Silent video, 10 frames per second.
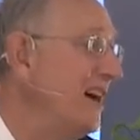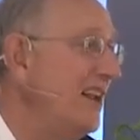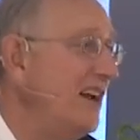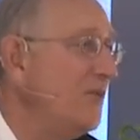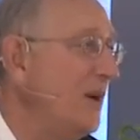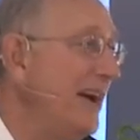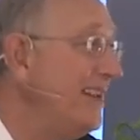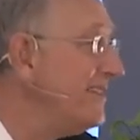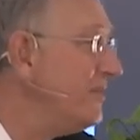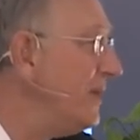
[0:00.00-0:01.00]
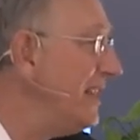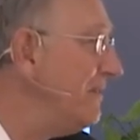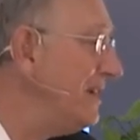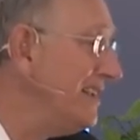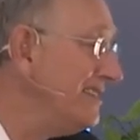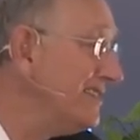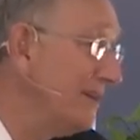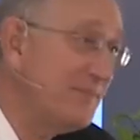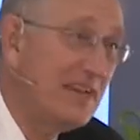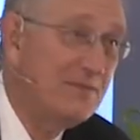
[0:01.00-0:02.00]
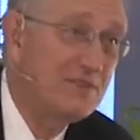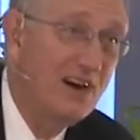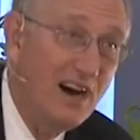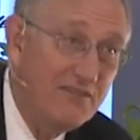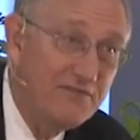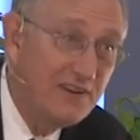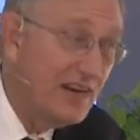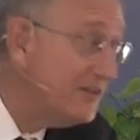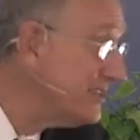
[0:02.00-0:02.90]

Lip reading: And I'd wait 20 minutes, sometimes half an hour,